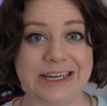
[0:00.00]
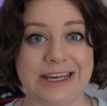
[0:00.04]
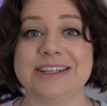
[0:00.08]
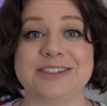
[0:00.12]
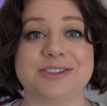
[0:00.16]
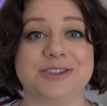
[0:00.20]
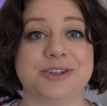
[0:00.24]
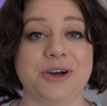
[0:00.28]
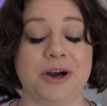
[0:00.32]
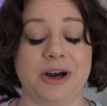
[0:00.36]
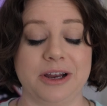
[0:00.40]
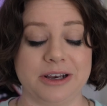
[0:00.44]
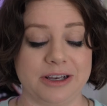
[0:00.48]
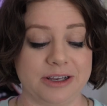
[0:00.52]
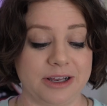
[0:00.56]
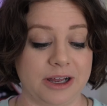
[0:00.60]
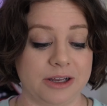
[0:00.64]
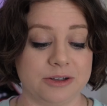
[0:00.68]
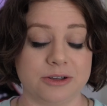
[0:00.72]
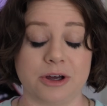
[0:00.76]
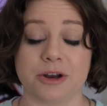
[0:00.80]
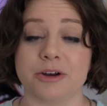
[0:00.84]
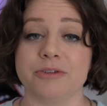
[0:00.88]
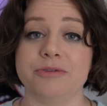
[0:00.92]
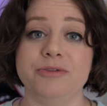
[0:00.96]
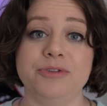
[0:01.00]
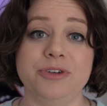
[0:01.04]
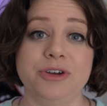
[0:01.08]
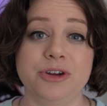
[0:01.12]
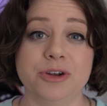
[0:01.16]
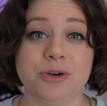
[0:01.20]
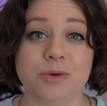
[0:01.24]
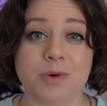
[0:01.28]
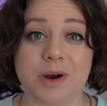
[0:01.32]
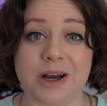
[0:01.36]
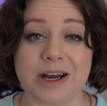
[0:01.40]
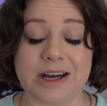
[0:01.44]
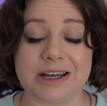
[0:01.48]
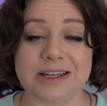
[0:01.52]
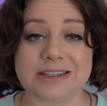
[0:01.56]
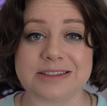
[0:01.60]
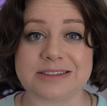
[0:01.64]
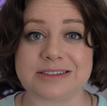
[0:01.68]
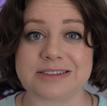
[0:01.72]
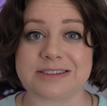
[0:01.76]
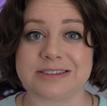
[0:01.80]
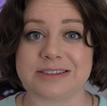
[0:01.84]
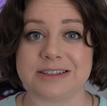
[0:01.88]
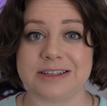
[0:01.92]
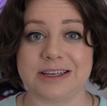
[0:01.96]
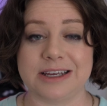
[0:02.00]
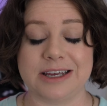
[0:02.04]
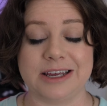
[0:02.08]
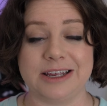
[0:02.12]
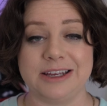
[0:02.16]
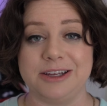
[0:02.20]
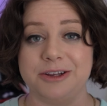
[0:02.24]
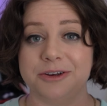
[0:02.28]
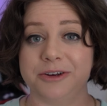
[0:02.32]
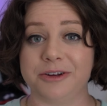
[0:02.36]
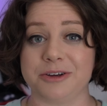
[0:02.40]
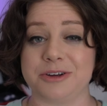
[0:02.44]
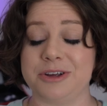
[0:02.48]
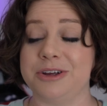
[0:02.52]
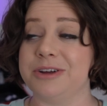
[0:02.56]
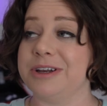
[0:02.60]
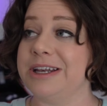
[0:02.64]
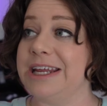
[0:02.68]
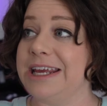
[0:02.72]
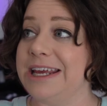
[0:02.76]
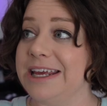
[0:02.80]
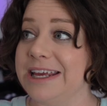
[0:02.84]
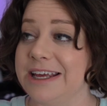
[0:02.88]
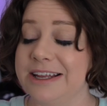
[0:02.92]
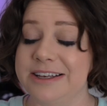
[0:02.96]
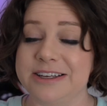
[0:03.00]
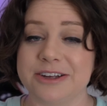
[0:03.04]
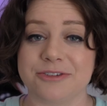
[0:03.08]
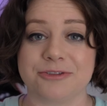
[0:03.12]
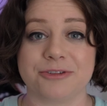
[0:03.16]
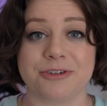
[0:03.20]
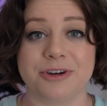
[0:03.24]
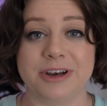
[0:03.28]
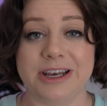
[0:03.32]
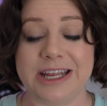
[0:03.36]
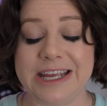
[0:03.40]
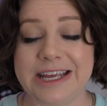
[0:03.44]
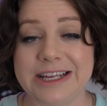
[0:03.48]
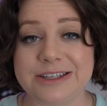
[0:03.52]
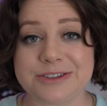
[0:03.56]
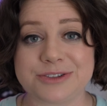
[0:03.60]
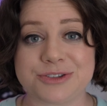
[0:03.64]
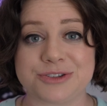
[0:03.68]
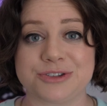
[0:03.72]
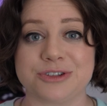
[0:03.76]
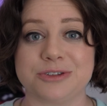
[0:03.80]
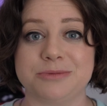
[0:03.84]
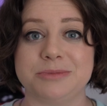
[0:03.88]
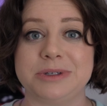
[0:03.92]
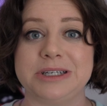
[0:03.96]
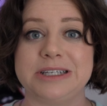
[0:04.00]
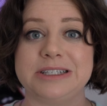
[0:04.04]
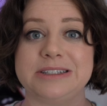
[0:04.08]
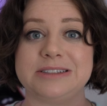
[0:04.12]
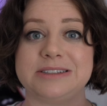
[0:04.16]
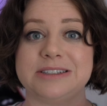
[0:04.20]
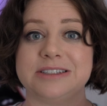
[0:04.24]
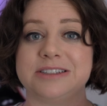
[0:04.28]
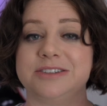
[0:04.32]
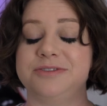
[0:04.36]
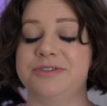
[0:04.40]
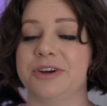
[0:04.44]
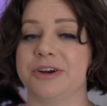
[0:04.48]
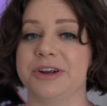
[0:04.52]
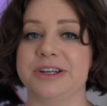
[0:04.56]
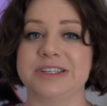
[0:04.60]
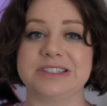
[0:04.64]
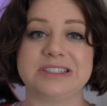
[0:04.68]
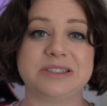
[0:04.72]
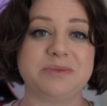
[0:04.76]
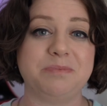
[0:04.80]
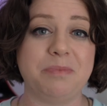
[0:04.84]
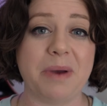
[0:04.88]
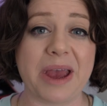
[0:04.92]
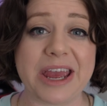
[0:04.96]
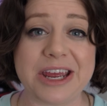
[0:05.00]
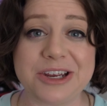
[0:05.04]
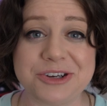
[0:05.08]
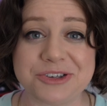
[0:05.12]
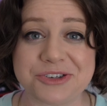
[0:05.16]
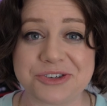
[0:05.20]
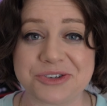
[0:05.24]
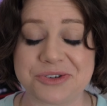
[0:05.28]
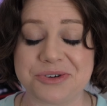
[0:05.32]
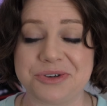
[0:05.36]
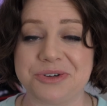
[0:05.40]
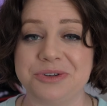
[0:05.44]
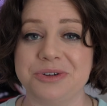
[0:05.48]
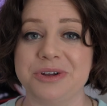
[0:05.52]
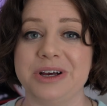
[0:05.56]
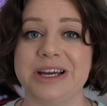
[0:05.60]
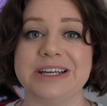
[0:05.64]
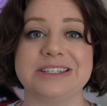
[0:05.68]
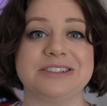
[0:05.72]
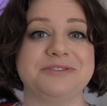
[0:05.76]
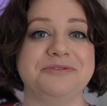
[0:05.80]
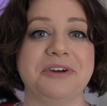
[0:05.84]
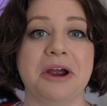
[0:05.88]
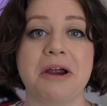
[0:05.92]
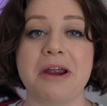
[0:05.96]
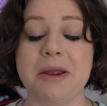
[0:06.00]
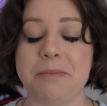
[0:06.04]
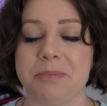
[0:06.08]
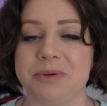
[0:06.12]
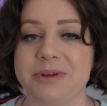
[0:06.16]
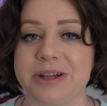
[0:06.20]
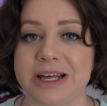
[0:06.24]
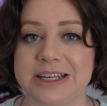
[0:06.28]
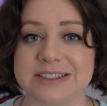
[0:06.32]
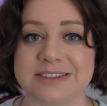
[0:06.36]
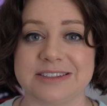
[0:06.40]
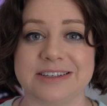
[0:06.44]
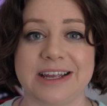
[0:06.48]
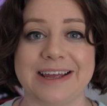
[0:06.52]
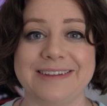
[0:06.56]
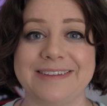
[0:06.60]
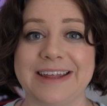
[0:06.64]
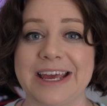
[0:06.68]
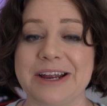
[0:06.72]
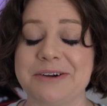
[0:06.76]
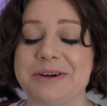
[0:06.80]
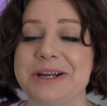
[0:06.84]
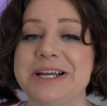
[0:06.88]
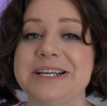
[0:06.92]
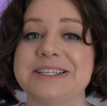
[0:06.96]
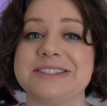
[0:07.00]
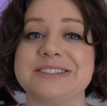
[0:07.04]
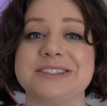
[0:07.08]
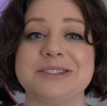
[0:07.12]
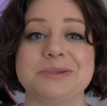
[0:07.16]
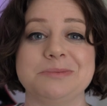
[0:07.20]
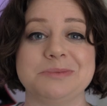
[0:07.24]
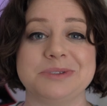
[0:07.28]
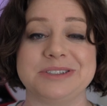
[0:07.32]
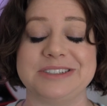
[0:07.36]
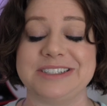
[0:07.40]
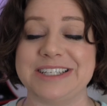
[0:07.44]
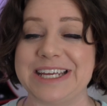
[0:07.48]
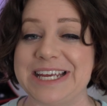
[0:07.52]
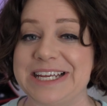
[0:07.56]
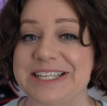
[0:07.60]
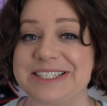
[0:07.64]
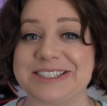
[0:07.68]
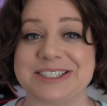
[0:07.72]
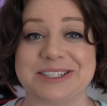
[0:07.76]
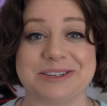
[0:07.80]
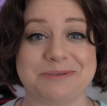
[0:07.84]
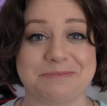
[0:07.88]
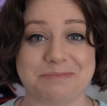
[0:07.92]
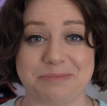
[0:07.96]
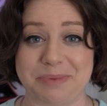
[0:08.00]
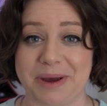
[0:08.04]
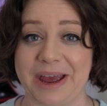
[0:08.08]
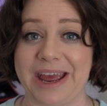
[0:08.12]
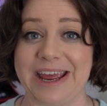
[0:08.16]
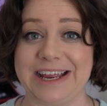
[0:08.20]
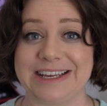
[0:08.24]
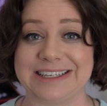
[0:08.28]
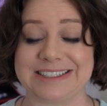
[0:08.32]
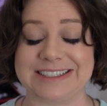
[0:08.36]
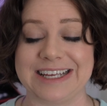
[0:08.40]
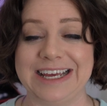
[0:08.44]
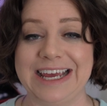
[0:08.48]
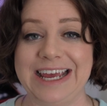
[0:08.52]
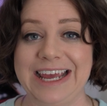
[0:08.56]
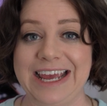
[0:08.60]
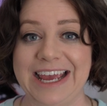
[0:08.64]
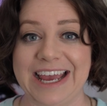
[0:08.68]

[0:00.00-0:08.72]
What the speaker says: It's got a lot of nuance, and you know, you can hear different instruments, it's very spatial, it's very pleasant, and there is some decent bass.